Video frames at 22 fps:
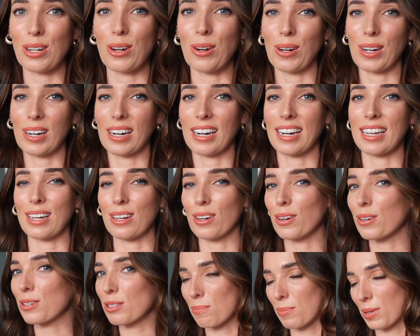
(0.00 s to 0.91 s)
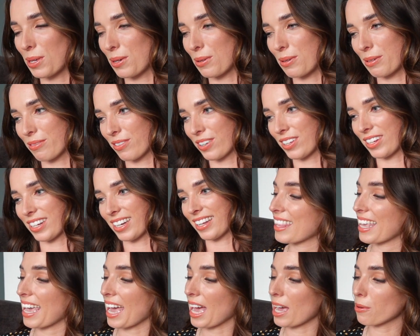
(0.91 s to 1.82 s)
color. It looks beautiful.
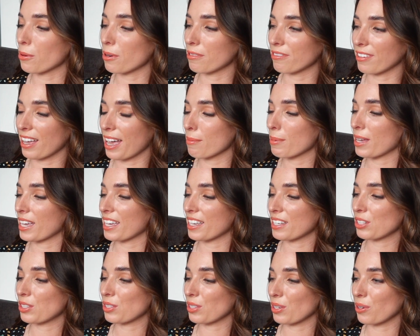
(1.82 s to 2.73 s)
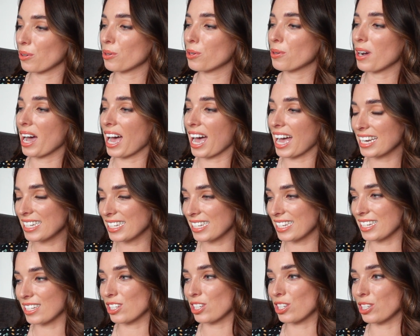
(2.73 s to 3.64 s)
The aquafaba is so
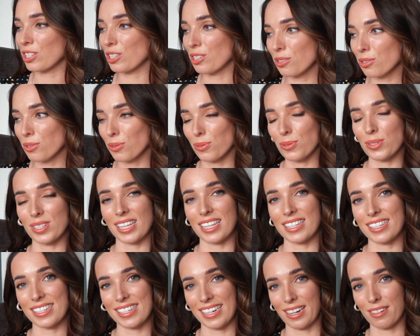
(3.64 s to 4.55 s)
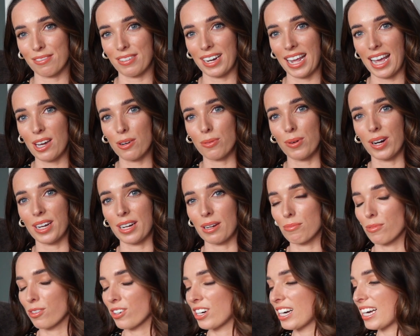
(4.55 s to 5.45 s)
handy to use instead of an egg white.
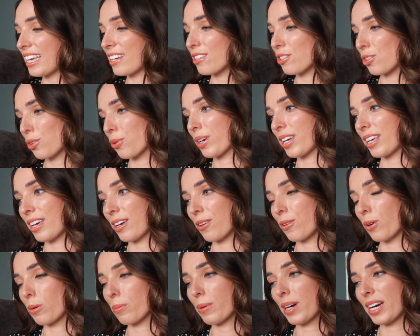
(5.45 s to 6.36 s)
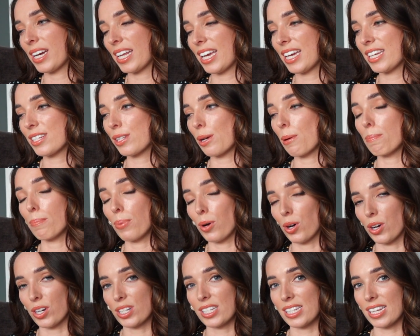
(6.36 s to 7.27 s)
I'm really enjoying incorporating it,
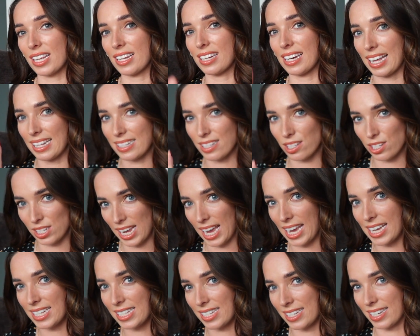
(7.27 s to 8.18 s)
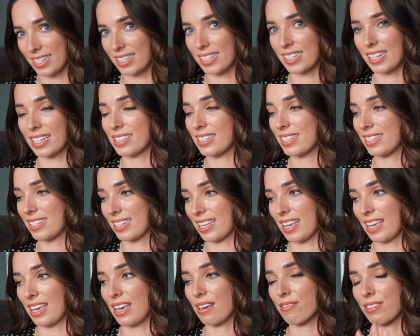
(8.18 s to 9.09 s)
but let's taste it and
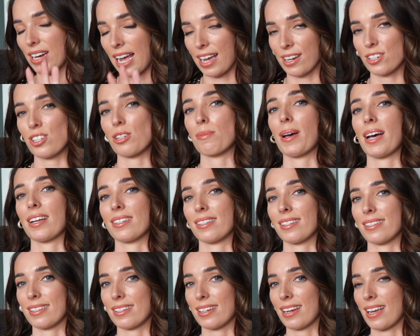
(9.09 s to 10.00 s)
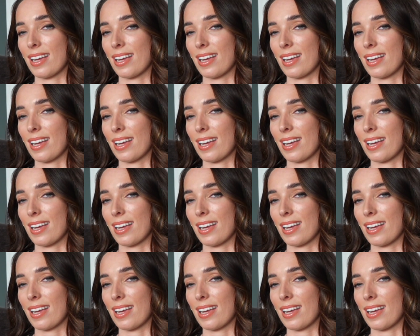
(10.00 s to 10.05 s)
see if it actually passes the